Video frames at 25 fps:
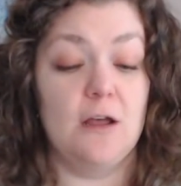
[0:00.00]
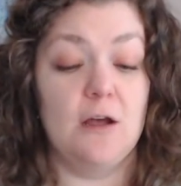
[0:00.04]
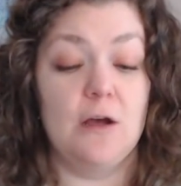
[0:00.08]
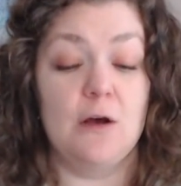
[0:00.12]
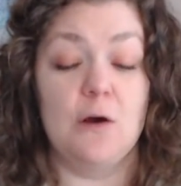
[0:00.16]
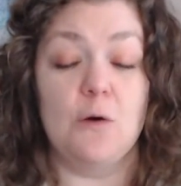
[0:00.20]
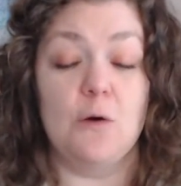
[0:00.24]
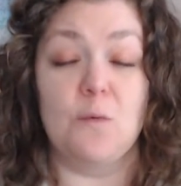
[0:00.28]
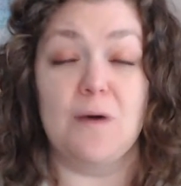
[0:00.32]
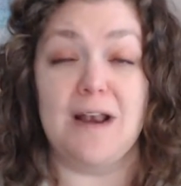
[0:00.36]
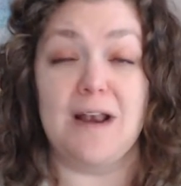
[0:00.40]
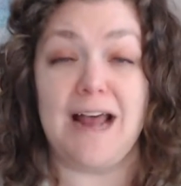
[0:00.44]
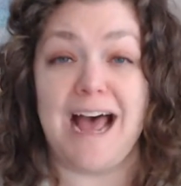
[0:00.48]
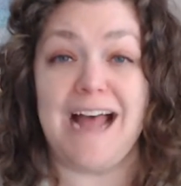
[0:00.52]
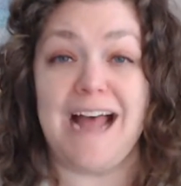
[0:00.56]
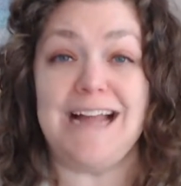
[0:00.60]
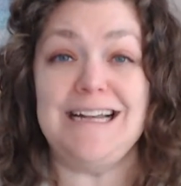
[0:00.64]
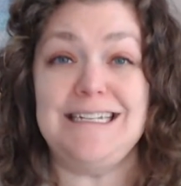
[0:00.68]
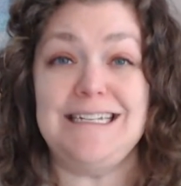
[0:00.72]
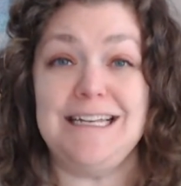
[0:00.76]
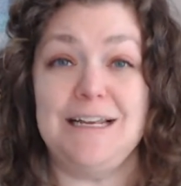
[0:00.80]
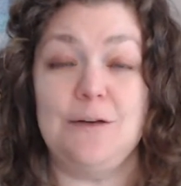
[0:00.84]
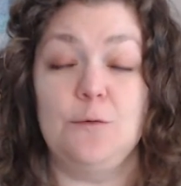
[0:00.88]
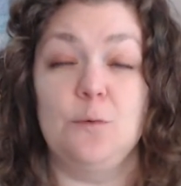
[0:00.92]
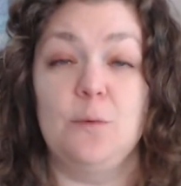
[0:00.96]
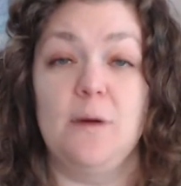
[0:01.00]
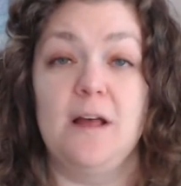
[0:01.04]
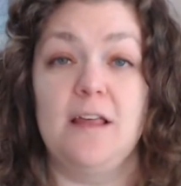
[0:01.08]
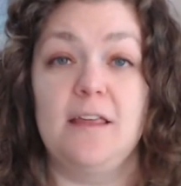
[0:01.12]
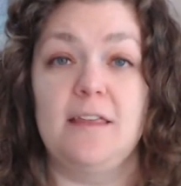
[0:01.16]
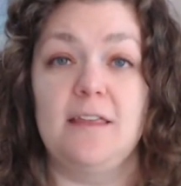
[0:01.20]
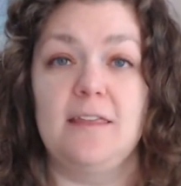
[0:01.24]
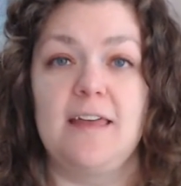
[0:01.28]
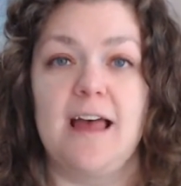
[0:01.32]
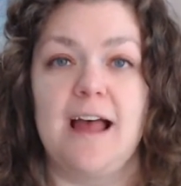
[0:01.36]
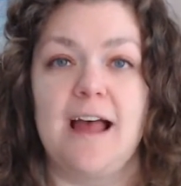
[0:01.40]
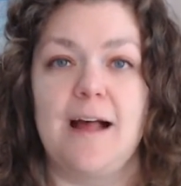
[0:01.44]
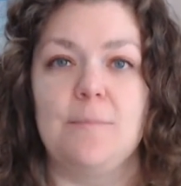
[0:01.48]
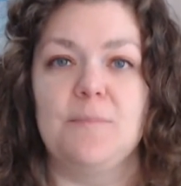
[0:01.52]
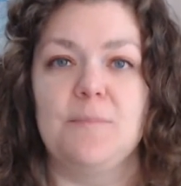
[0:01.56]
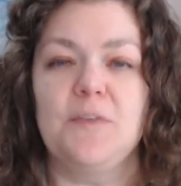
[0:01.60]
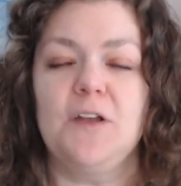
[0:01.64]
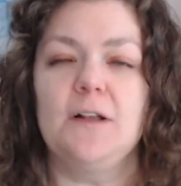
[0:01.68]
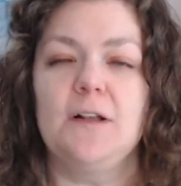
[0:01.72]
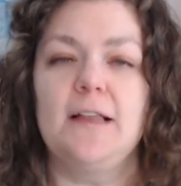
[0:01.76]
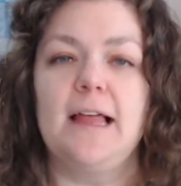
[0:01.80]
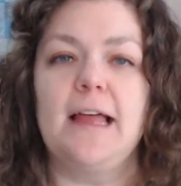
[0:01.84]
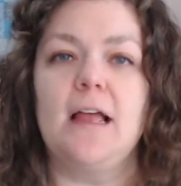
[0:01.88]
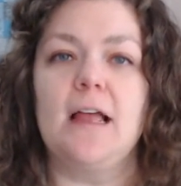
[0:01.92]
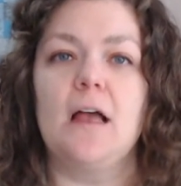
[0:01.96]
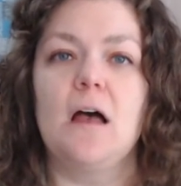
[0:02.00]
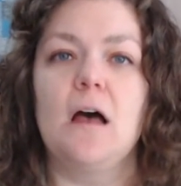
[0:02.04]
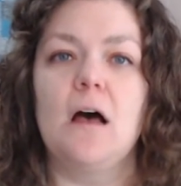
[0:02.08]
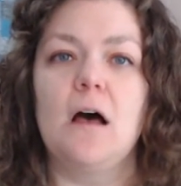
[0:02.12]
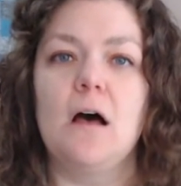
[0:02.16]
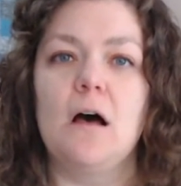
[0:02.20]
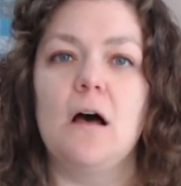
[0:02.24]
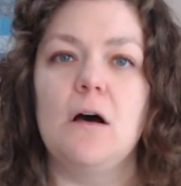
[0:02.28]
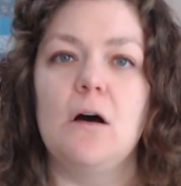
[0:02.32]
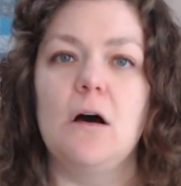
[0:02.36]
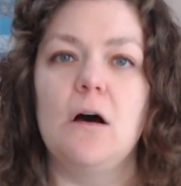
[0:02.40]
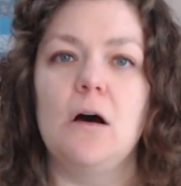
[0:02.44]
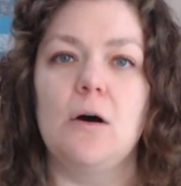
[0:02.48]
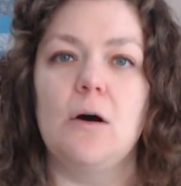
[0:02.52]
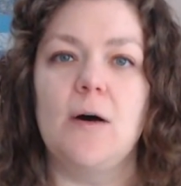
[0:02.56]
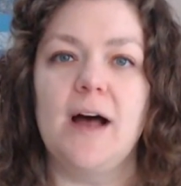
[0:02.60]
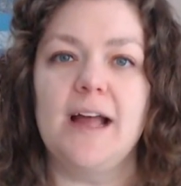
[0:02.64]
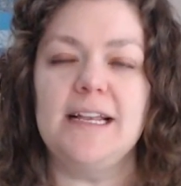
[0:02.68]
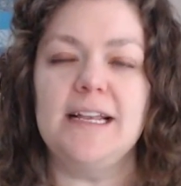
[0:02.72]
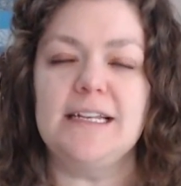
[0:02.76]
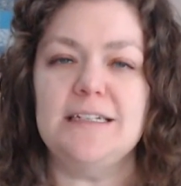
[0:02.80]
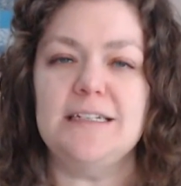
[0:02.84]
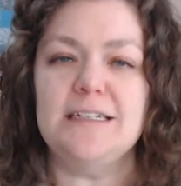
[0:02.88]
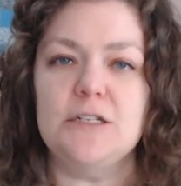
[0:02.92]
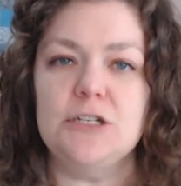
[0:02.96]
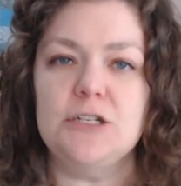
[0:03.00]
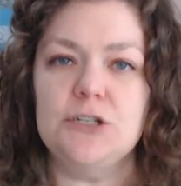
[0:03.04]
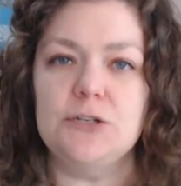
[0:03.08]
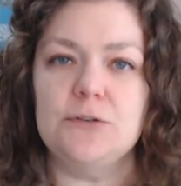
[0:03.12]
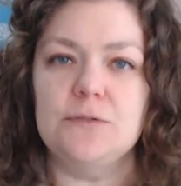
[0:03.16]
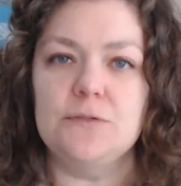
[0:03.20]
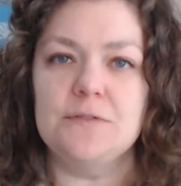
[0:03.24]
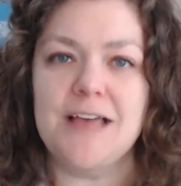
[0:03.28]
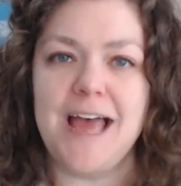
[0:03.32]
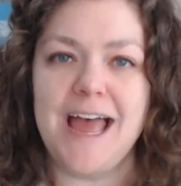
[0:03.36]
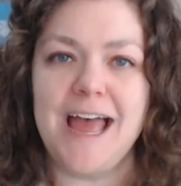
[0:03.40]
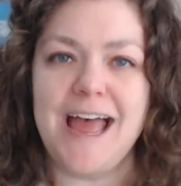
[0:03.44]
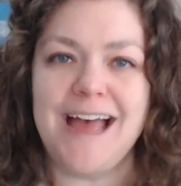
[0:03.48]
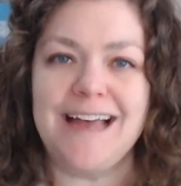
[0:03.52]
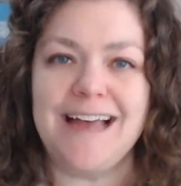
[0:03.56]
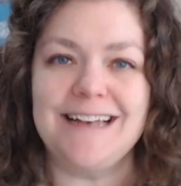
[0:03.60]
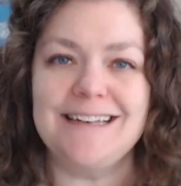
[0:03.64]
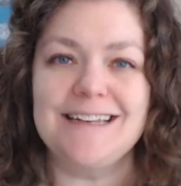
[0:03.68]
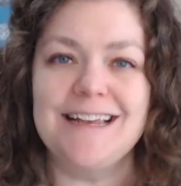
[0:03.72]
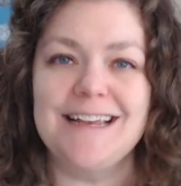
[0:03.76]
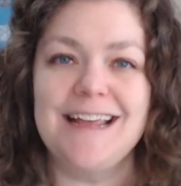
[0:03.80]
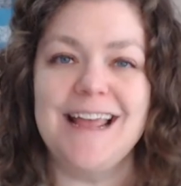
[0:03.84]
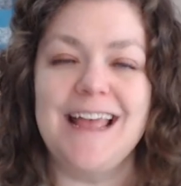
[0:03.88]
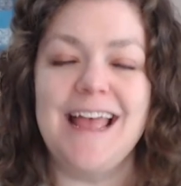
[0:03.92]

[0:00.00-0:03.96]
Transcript: what I did with them, they're like, oh, I can do that?